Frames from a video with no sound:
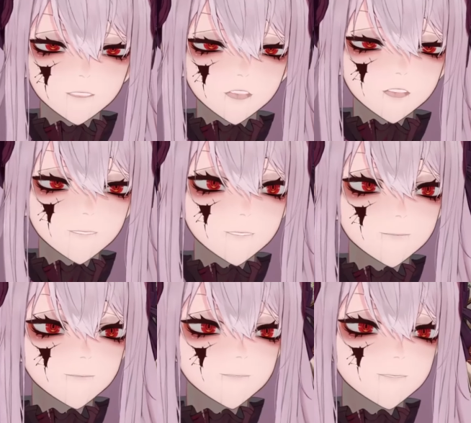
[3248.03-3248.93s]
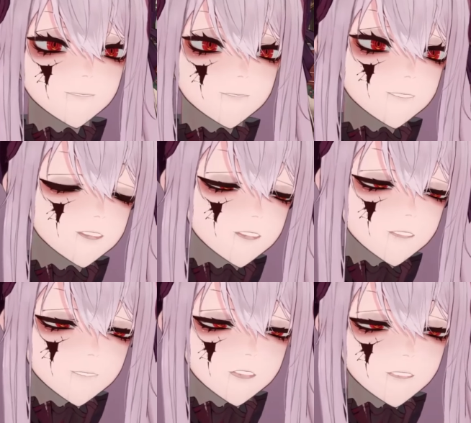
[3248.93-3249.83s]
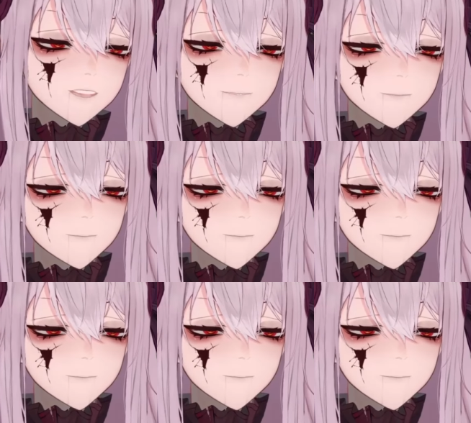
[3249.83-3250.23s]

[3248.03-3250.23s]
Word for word: on? Do you guys know what I'm talking about?